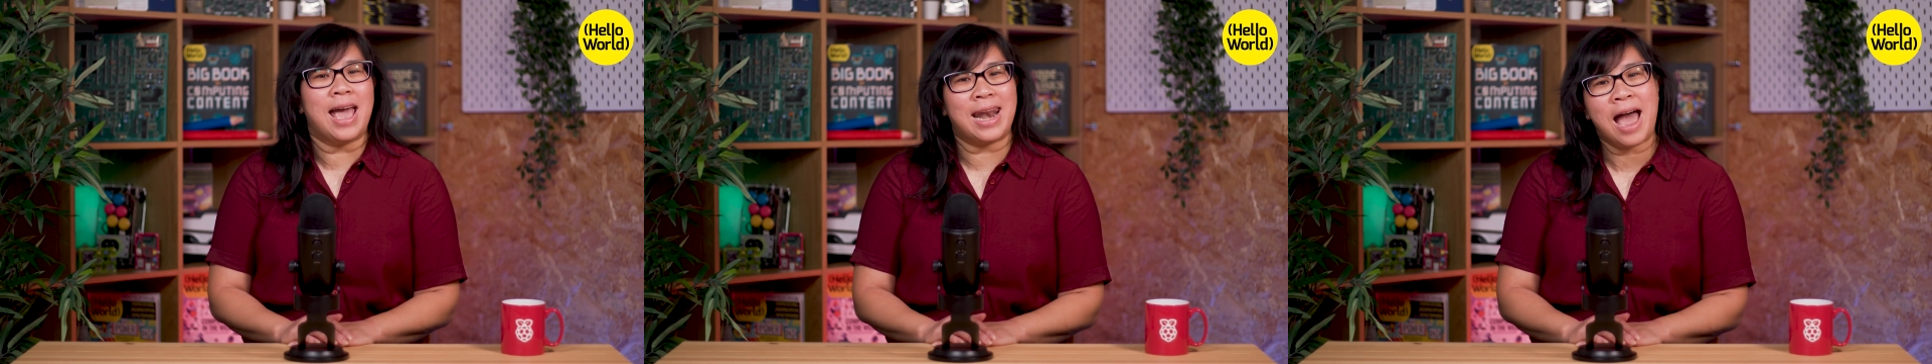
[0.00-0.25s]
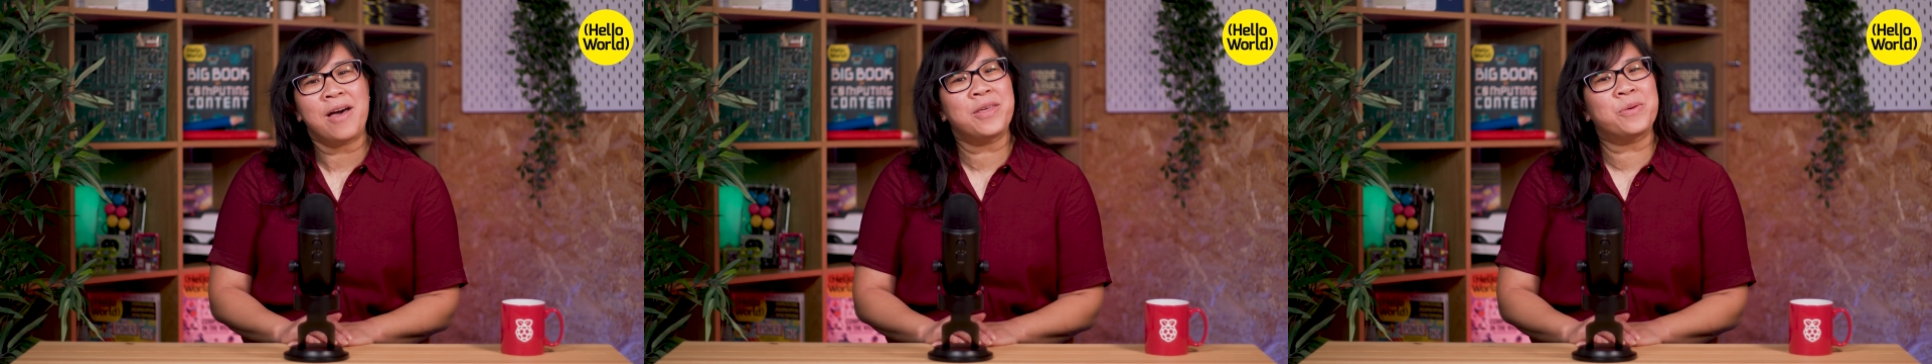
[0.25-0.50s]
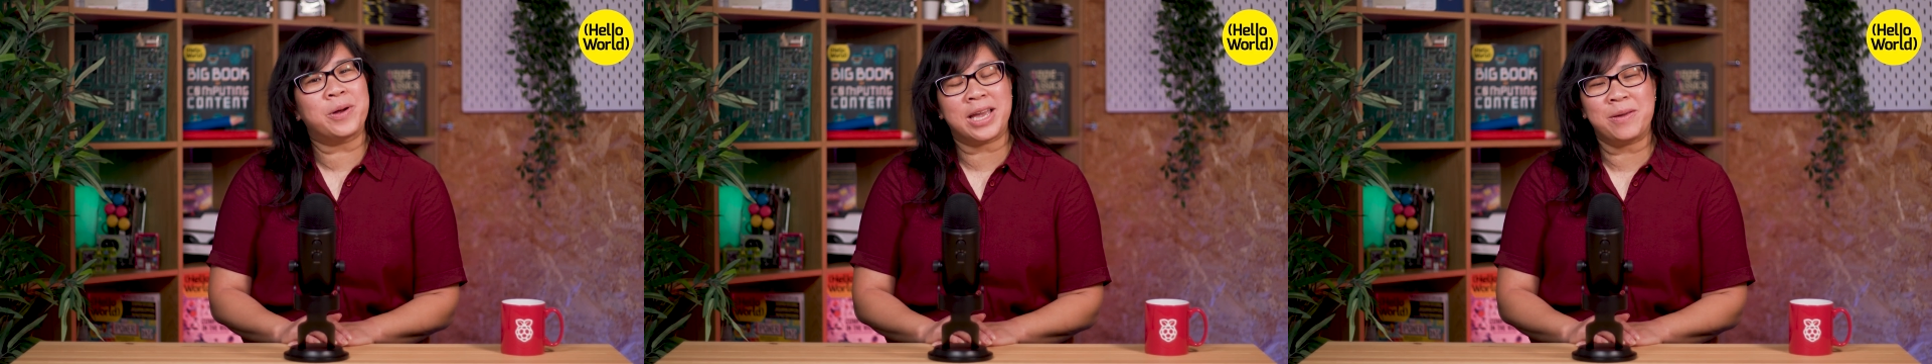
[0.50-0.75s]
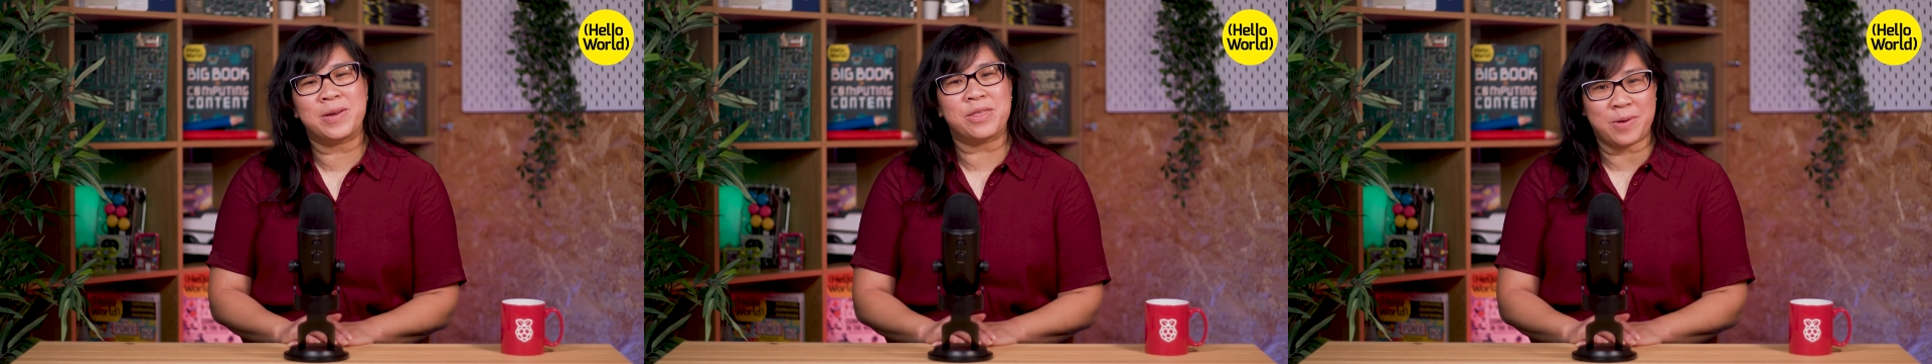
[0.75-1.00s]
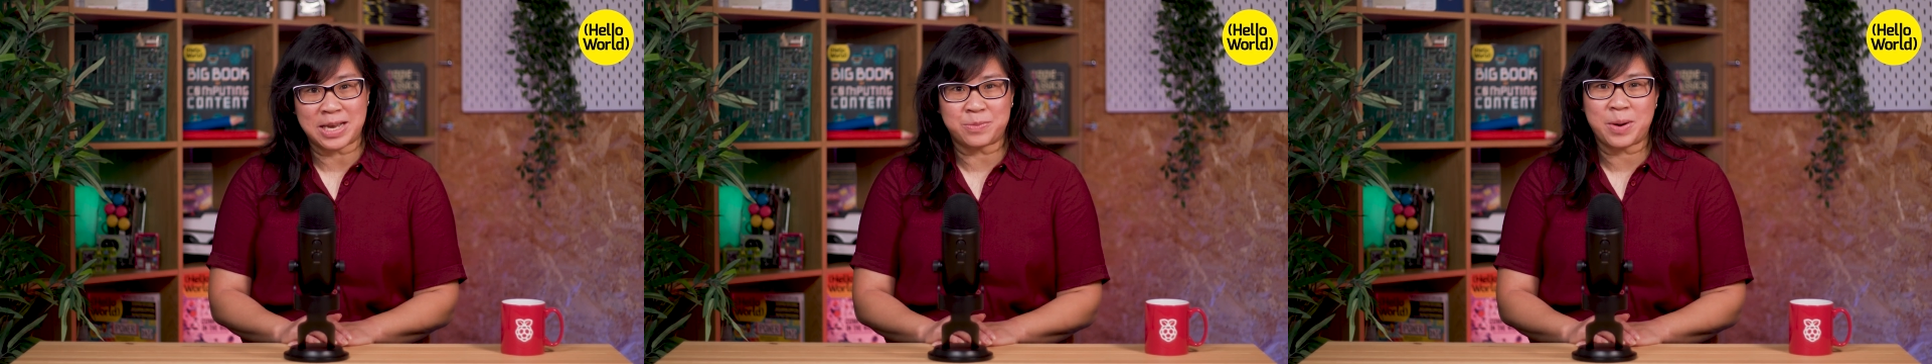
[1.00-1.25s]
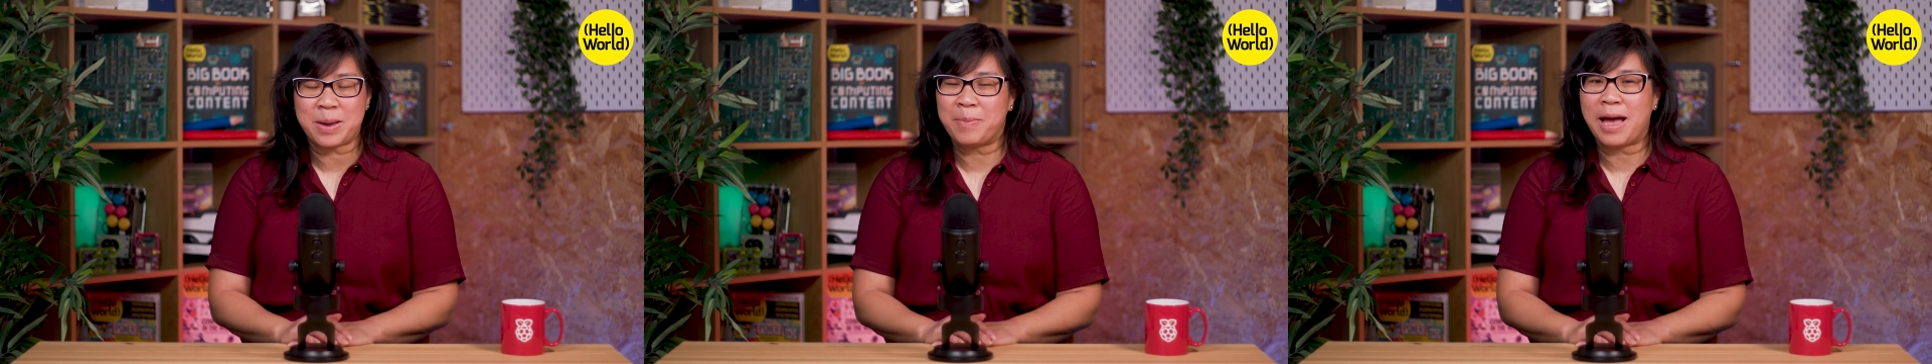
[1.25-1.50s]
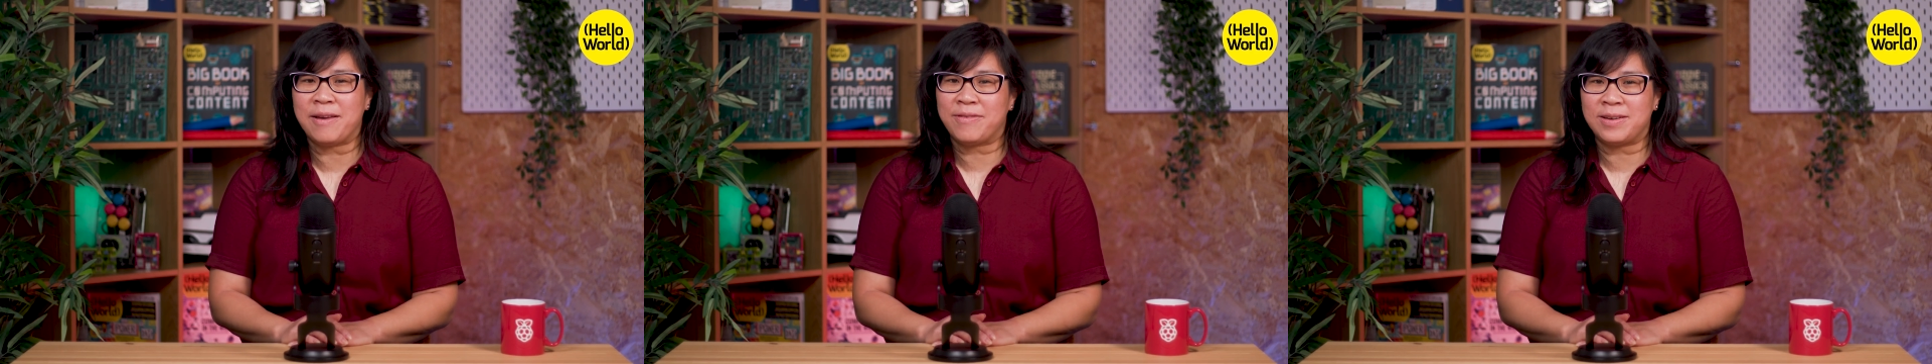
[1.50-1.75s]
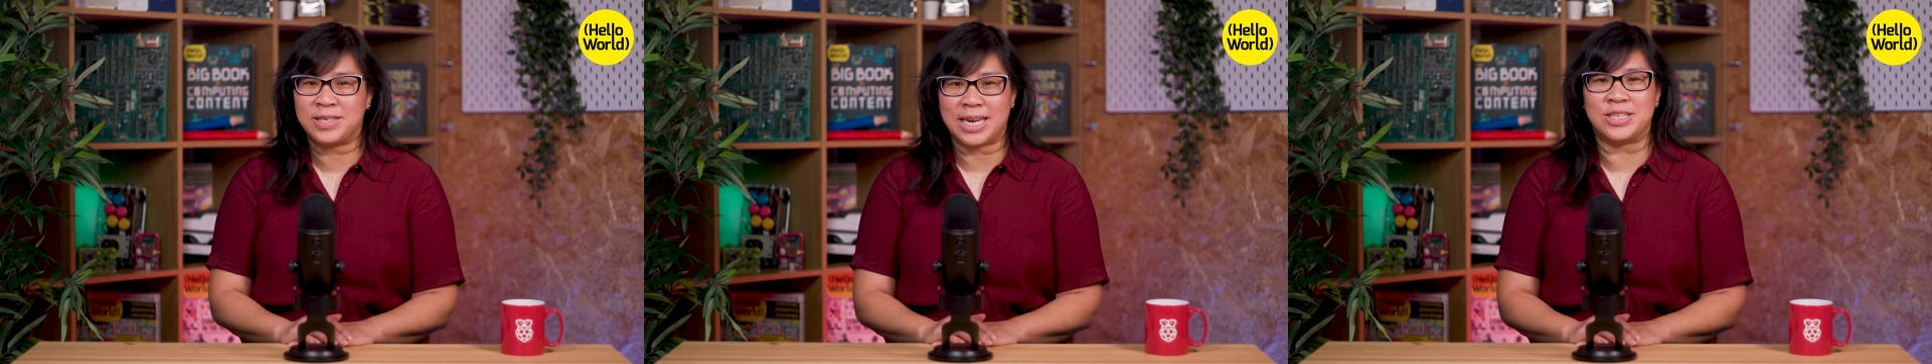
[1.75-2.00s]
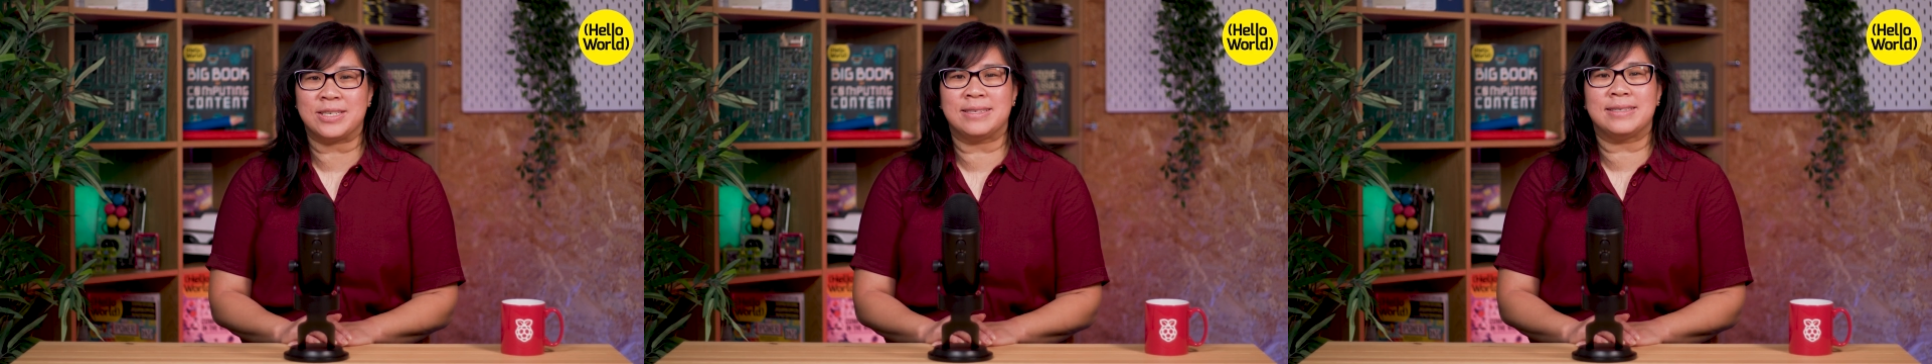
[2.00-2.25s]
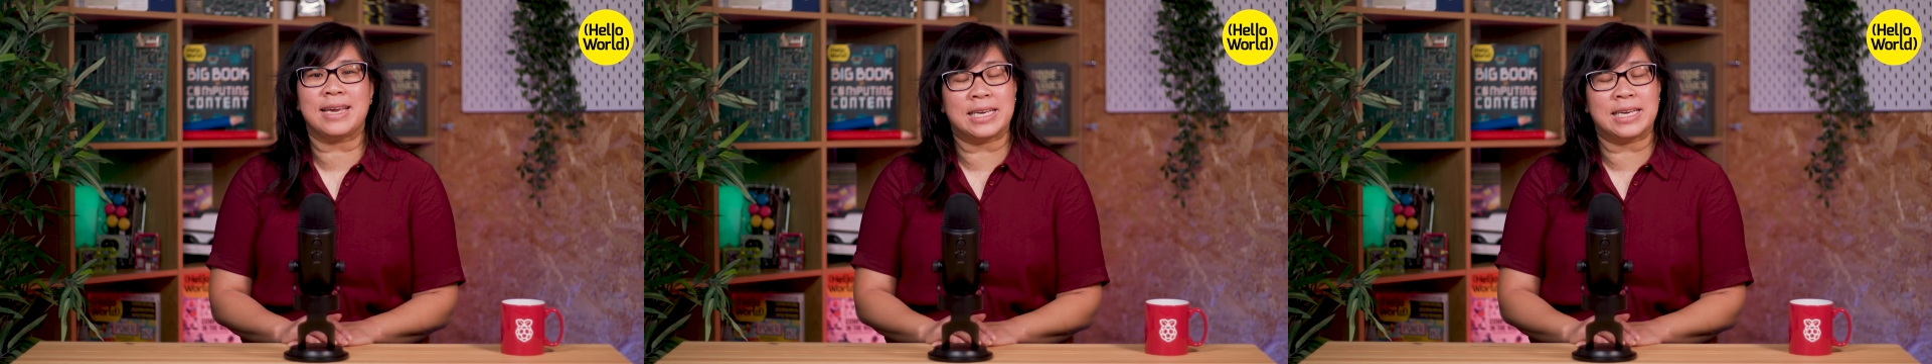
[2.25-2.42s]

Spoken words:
and how they're working with the Raspberry Pi Foundation's